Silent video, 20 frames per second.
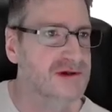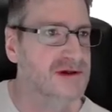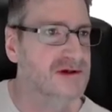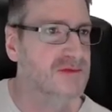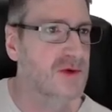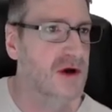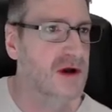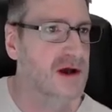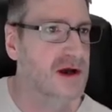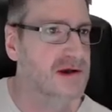
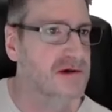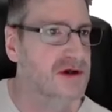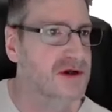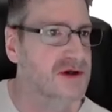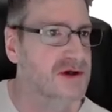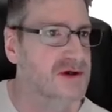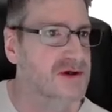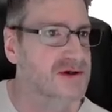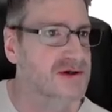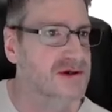This is what I
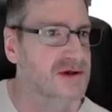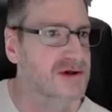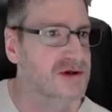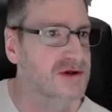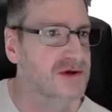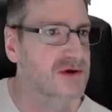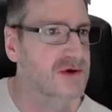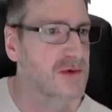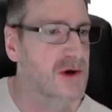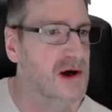use
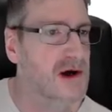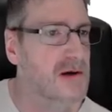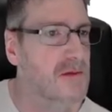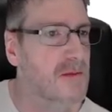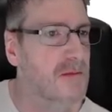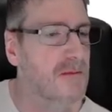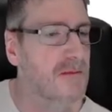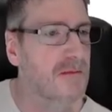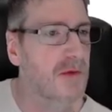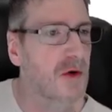to do
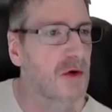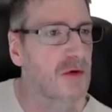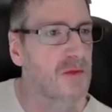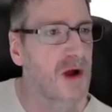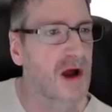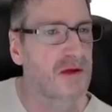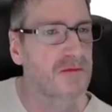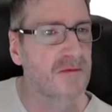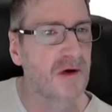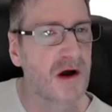um,
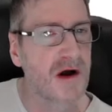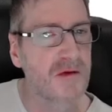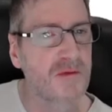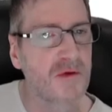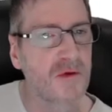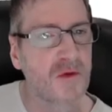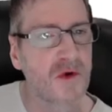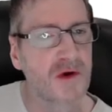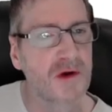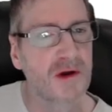all my
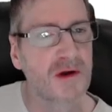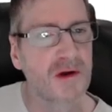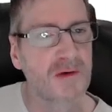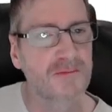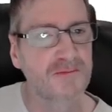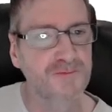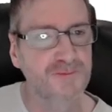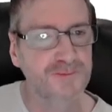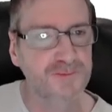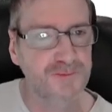environment
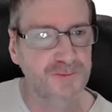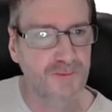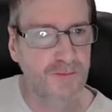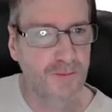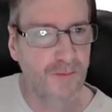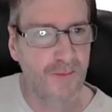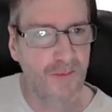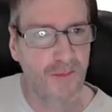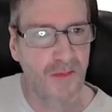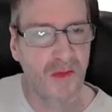work
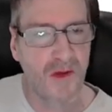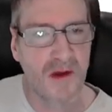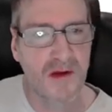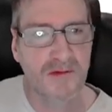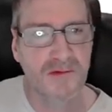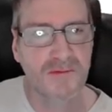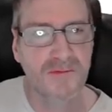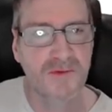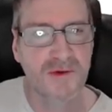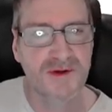
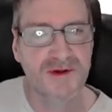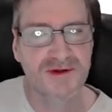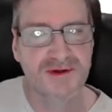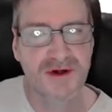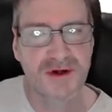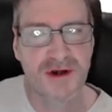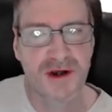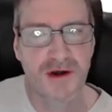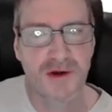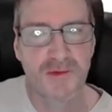for the
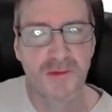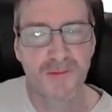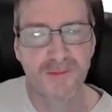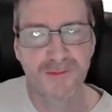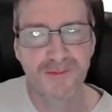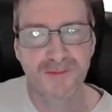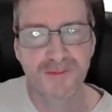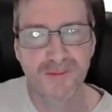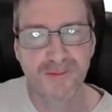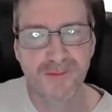studio.